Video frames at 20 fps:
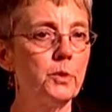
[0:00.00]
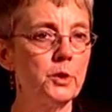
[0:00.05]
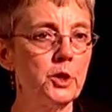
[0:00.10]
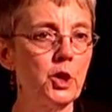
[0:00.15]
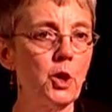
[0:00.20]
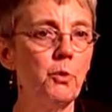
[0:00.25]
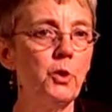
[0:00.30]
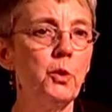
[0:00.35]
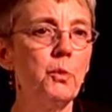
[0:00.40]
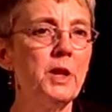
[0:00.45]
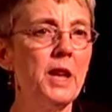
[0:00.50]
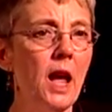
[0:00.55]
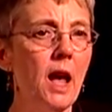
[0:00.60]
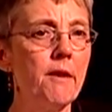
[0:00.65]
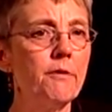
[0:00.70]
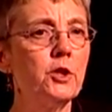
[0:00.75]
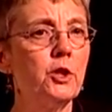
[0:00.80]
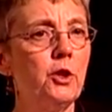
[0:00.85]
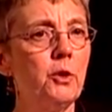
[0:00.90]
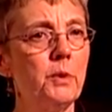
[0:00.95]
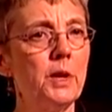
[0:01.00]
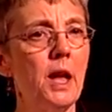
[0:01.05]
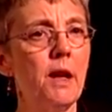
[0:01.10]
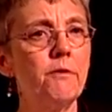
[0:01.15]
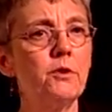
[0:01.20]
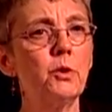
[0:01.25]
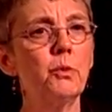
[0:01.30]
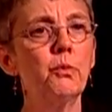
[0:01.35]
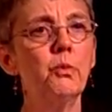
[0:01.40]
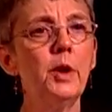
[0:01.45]
So you would have to
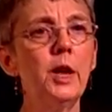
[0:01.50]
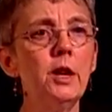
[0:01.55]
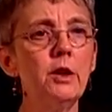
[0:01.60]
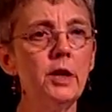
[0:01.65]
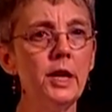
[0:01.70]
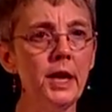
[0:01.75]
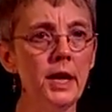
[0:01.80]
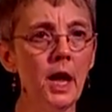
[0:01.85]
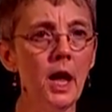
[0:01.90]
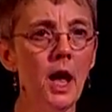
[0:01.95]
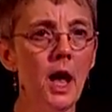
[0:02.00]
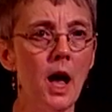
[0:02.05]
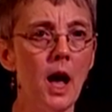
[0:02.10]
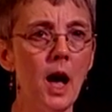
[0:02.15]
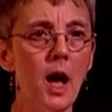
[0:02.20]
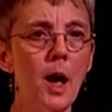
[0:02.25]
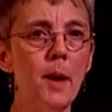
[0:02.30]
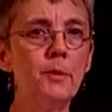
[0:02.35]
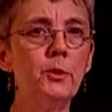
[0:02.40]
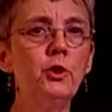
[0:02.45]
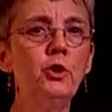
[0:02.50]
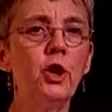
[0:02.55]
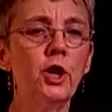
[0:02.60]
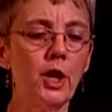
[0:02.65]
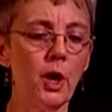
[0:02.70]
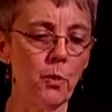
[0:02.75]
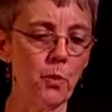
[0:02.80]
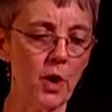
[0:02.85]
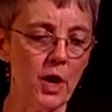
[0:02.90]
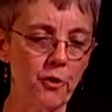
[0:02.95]
really look
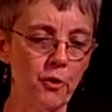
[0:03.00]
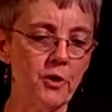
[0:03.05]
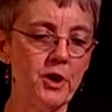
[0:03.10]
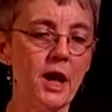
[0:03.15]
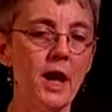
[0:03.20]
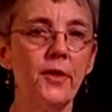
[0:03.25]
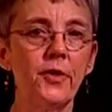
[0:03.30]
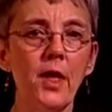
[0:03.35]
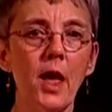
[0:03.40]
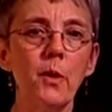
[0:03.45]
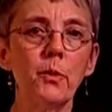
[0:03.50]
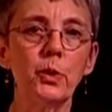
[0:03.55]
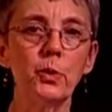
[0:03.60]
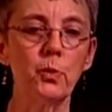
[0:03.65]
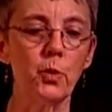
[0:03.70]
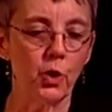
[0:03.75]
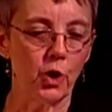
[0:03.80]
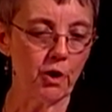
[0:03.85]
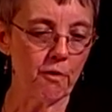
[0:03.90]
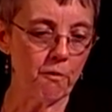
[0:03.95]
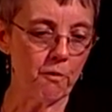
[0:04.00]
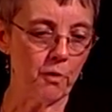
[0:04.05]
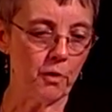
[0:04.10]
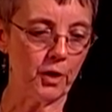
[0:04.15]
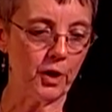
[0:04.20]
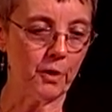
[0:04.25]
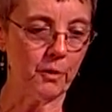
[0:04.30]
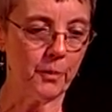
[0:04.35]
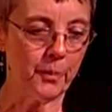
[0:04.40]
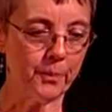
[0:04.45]
at whether or not that would work for
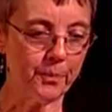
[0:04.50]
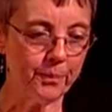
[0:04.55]
you.